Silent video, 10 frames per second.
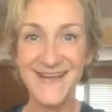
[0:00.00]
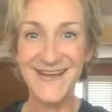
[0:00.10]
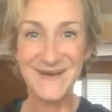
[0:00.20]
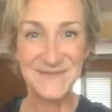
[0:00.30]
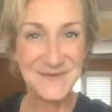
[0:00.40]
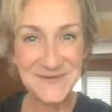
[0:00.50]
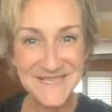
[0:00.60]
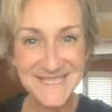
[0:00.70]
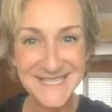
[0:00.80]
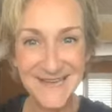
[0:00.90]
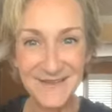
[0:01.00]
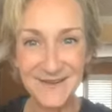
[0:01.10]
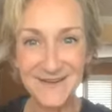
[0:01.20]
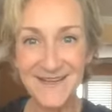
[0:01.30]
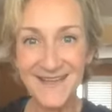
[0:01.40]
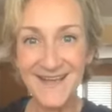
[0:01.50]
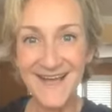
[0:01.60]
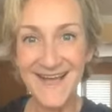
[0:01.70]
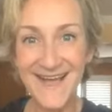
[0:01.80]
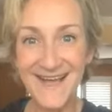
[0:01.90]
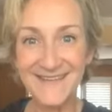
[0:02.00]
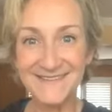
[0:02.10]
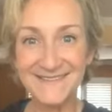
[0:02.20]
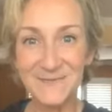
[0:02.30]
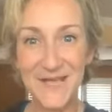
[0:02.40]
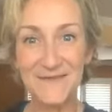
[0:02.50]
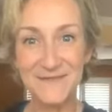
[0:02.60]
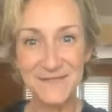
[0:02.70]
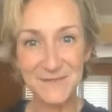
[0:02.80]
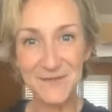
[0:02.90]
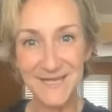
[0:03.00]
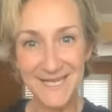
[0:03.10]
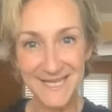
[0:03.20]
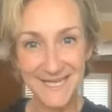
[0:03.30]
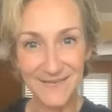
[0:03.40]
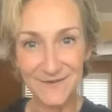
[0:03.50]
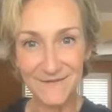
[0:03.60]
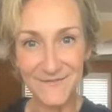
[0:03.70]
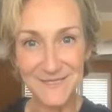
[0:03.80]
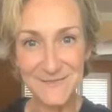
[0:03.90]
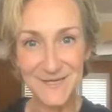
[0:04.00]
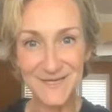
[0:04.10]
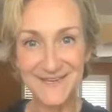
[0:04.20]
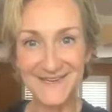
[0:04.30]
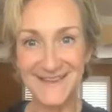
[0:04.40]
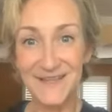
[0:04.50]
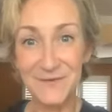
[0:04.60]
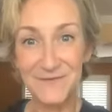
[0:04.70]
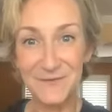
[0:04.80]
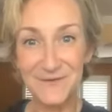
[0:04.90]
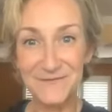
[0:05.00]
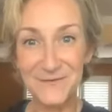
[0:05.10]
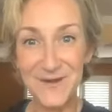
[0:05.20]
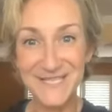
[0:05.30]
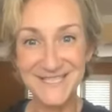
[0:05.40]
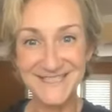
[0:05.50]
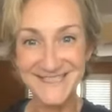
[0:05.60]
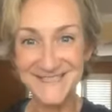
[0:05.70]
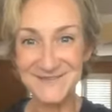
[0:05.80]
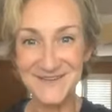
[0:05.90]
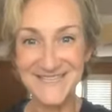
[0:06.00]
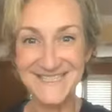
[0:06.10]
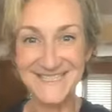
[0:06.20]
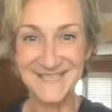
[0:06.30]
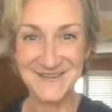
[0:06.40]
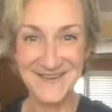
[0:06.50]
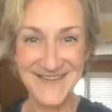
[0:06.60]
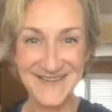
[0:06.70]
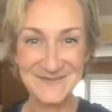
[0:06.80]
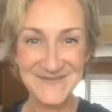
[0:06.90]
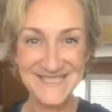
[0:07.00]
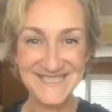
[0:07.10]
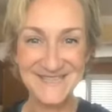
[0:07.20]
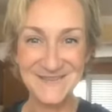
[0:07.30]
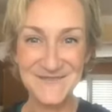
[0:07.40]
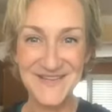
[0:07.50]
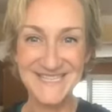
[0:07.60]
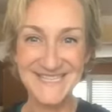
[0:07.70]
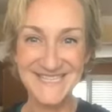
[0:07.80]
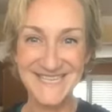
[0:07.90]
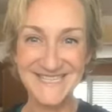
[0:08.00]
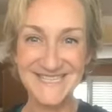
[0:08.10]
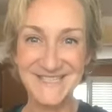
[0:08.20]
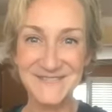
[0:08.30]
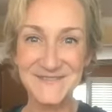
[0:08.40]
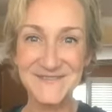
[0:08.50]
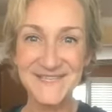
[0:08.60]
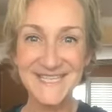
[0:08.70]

But we're in this together, and we have this community here on Facebook, and thank you everyone for watching. It's so nice to see your names and see your faces next to you.